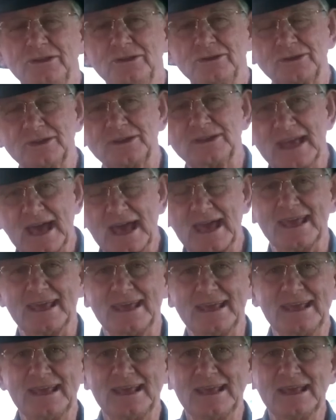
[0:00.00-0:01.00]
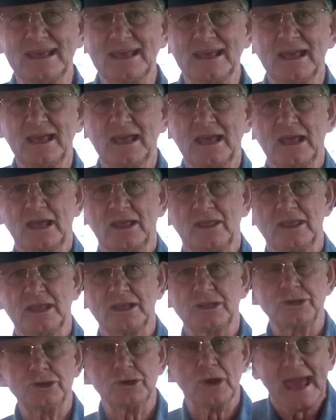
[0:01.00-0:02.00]
you today
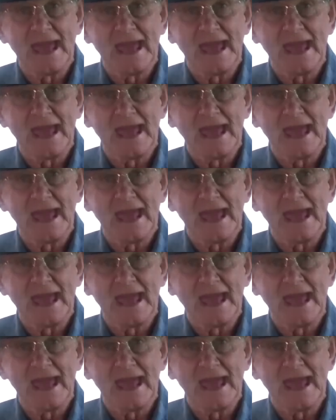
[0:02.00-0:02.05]
that you